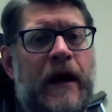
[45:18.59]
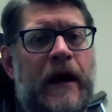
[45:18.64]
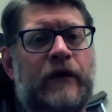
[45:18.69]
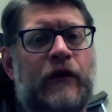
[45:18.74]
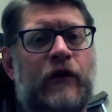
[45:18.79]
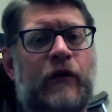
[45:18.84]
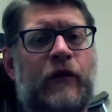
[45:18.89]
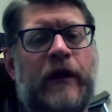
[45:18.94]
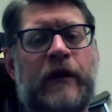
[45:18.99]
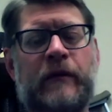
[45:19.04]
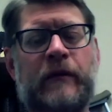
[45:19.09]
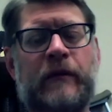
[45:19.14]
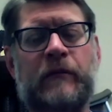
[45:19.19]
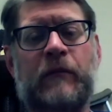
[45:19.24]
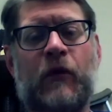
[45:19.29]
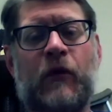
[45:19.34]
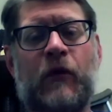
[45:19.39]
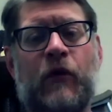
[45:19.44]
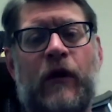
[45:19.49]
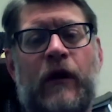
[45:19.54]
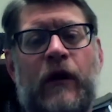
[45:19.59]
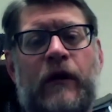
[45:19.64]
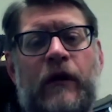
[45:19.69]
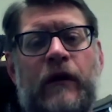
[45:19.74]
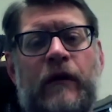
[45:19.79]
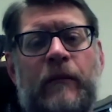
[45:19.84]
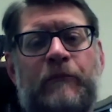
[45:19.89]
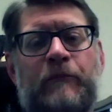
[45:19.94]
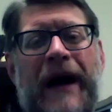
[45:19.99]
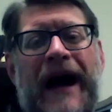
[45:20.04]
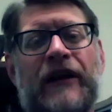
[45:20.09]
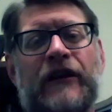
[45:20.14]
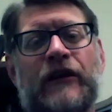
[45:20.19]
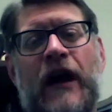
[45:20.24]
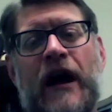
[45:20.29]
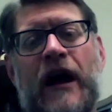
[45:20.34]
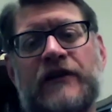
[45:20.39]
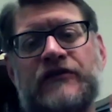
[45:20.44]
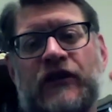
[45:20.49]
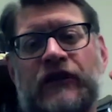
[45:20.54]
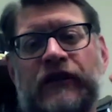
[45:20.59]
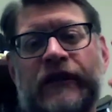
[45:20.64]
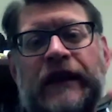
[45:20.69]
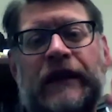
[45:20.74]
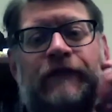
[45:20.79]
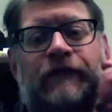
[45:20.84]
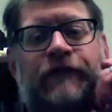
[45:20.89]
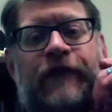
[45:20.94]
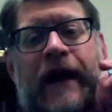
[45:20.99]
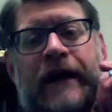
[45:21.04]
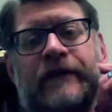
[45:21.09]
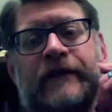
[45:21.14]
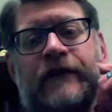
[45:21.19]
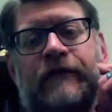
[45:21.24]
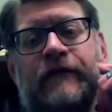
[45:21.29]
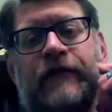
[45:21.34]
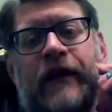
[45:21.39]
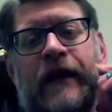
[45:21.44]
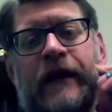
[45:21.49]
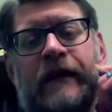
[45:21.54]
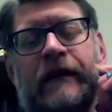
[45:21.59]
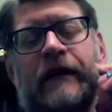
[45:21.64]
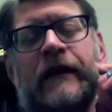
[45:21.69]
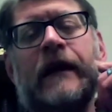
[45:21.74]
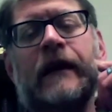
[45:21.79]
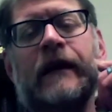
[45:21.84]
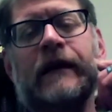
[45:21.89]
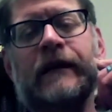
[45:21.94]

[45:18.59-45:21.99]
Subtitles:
a little bit more biologically effective, then